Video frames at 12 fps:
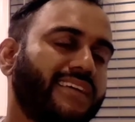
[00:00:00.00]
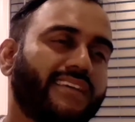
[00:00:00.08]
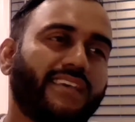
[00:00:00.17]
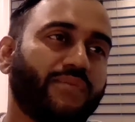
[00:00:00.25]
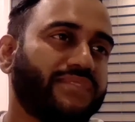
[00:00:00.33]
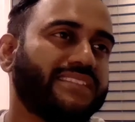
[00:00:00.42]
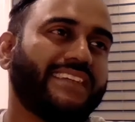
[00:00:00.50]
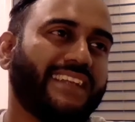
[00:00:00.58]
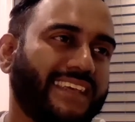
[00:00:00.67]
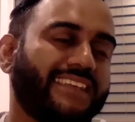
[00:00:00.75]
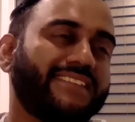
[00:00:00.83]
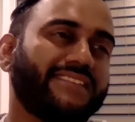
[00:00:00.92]
he wasn't
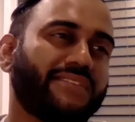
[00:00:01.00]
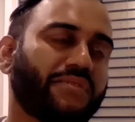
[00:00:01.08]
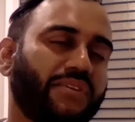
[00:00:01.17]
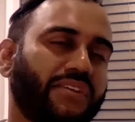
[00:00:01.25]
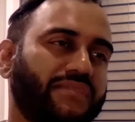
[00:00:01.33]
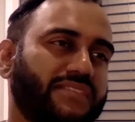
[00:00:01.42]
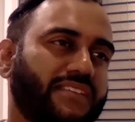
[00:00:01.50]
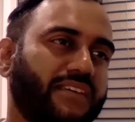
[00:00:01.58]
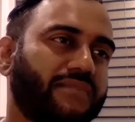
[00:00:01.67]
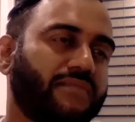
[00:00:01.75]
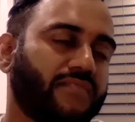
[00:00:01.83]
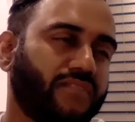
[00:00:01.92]
getting into the creative
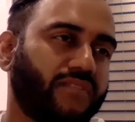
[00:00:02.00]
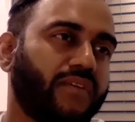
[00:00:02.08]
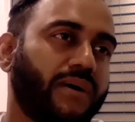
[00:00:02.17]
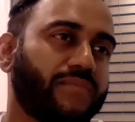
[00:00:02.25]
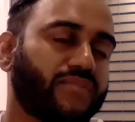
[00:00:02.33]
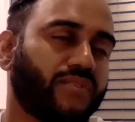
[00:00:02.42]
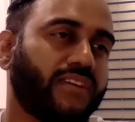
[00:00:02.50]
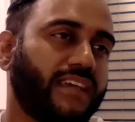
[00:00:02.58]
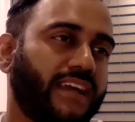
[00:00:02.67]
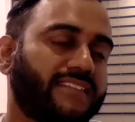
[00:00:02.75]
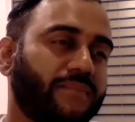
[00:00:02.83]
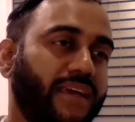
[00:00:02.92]
stuff, though I'm sure he
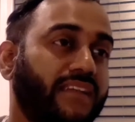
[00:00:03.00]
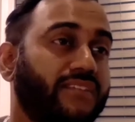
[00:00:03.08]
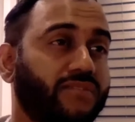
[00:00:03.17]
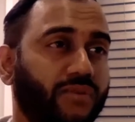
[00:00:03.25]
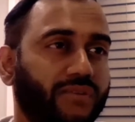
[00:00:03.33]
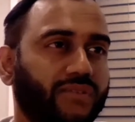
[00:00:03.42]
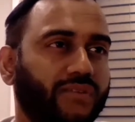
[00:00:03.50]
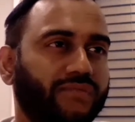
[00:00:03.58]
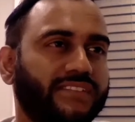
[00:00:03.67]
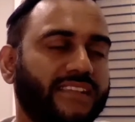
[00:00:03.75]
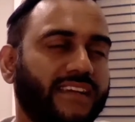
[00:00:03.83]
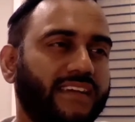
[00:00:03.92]
had some editorial
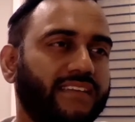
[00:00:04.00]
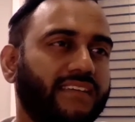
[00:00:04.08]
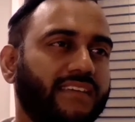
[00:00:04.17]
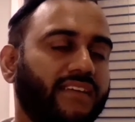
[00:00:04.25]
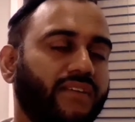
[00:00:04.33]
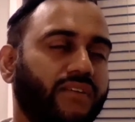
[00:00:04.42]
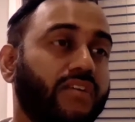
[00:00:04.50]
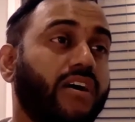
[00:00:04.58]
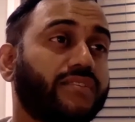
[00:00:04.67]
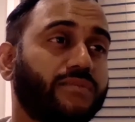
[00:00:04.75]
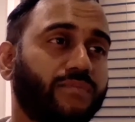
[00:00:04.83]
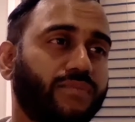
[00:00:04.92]
oversight or
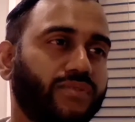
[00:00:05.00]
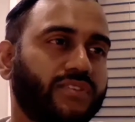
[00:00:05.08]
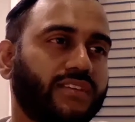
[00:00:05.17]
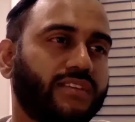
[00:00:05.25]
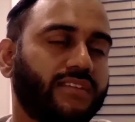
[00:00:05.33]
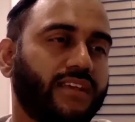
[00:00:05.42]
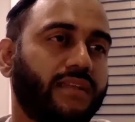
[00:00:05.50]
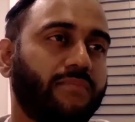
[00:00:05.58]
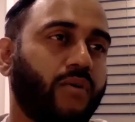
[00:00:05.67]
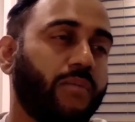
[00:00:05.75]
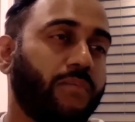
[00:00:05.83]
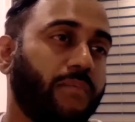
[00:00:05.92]
contribution,
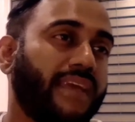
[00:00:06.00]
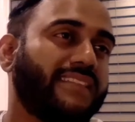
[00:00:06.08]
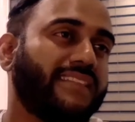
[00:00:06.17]
or made